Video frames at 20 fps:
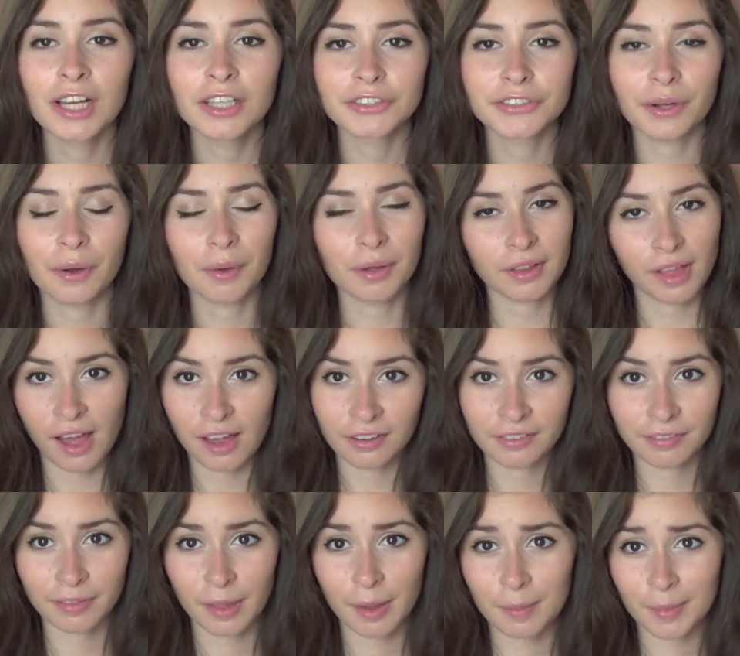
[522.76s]
So a lot
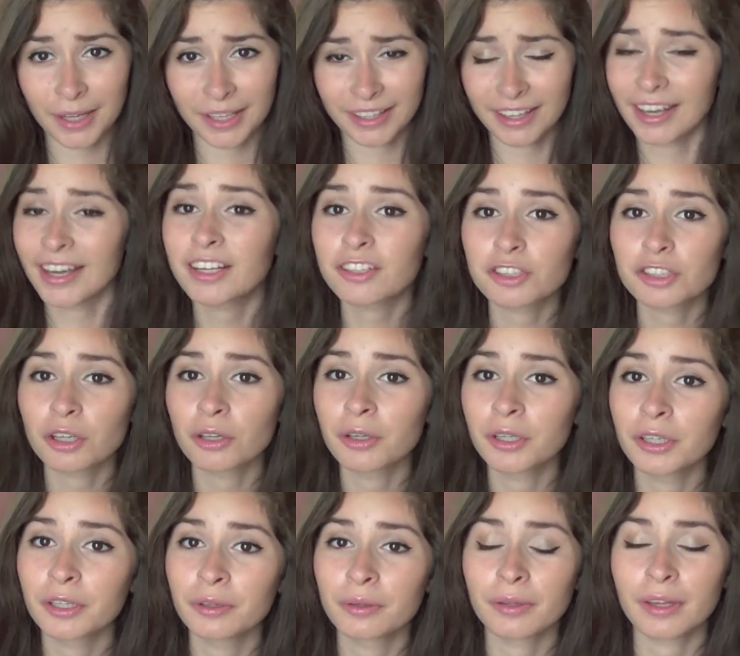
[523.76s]
of them I can't show
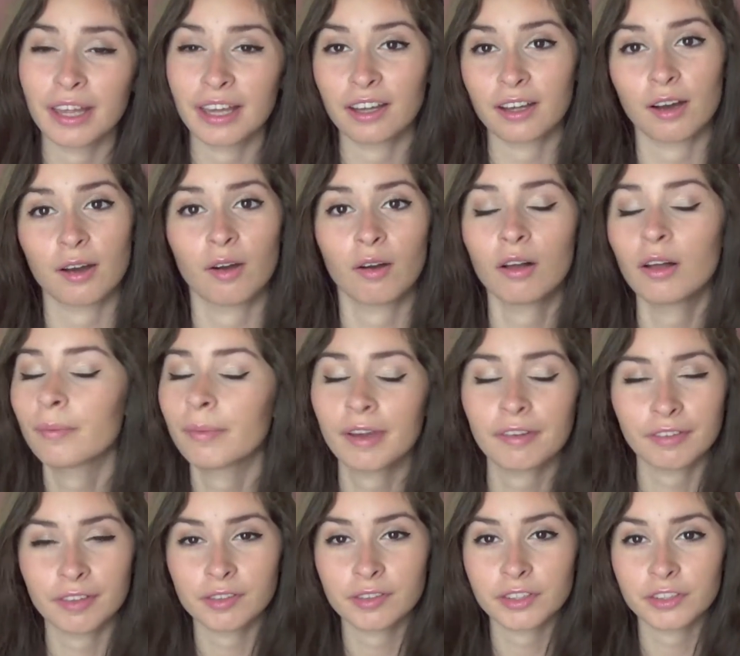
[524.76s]
you, like all of
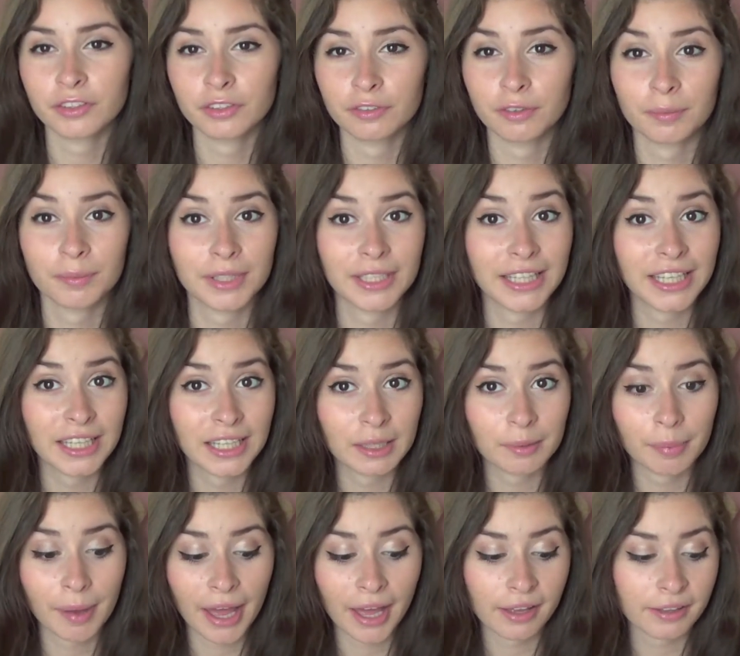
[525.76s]
my favorites are from the
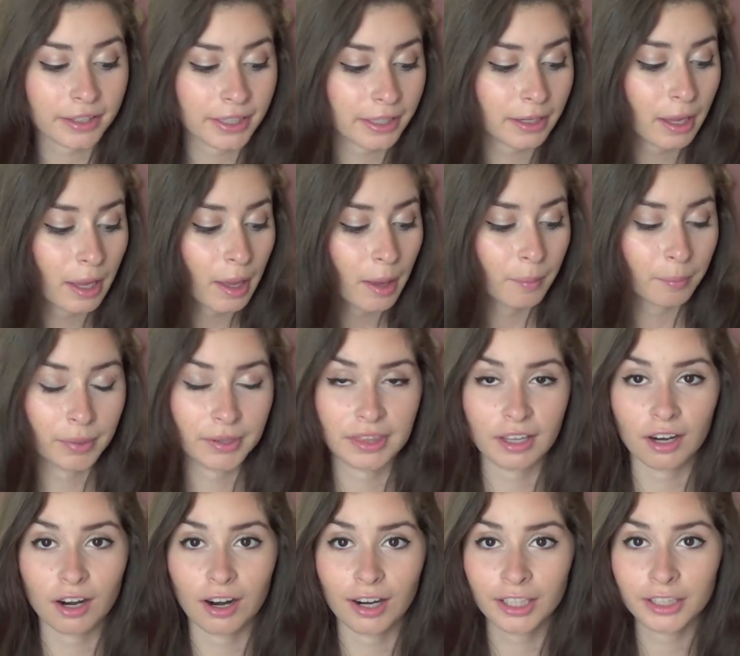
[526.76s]
Naked palette, but
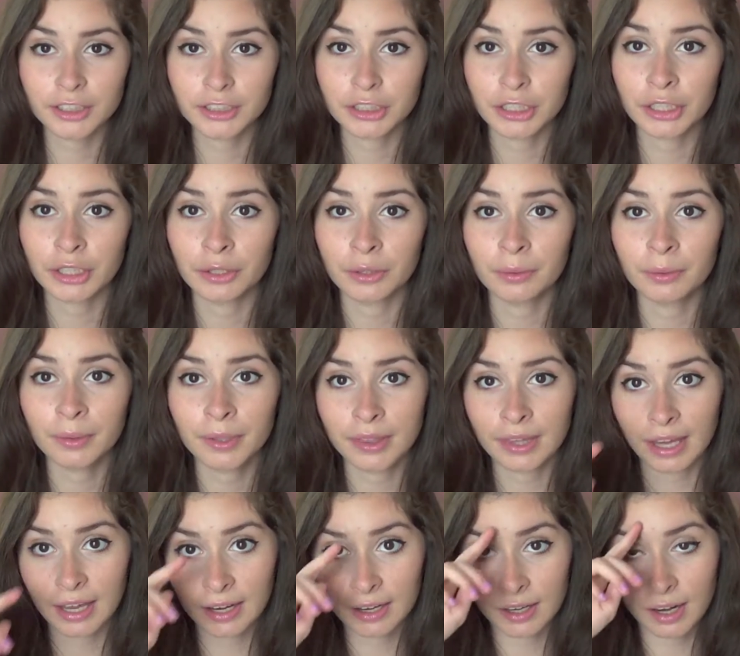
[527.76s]
there are two
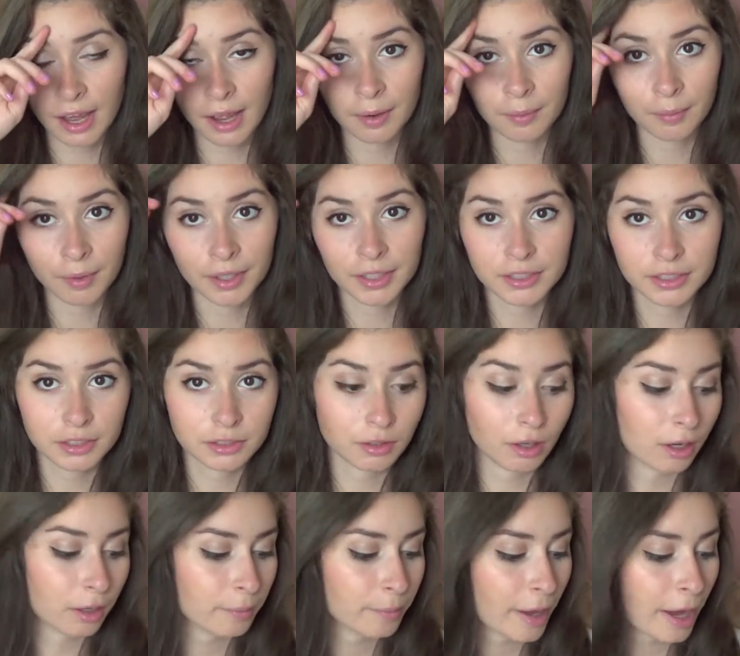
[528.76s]
that I wanted to
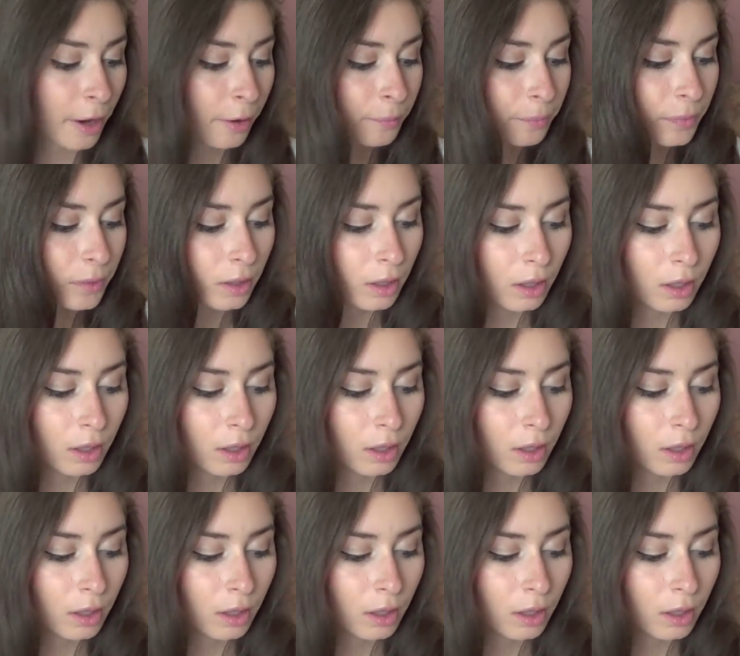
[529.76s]
talk about.